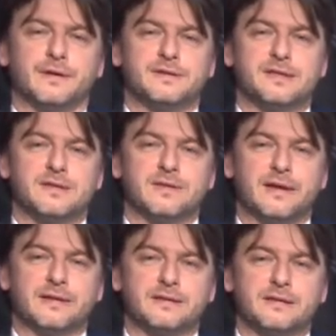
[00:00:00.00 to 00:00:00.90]

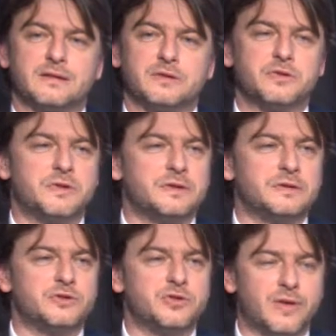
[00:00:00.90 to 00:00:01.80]
seasonality during
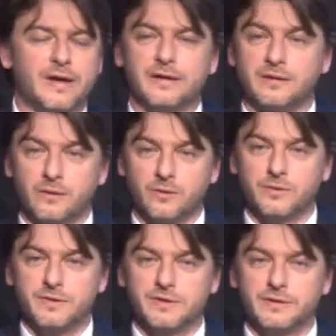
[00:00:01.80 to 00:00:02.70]
July and
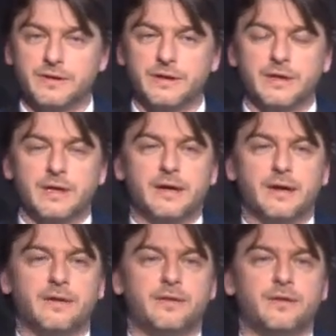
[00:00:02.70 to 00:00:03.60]
August.
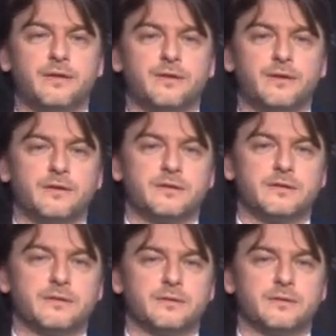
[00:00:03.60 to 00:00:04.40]
And the third,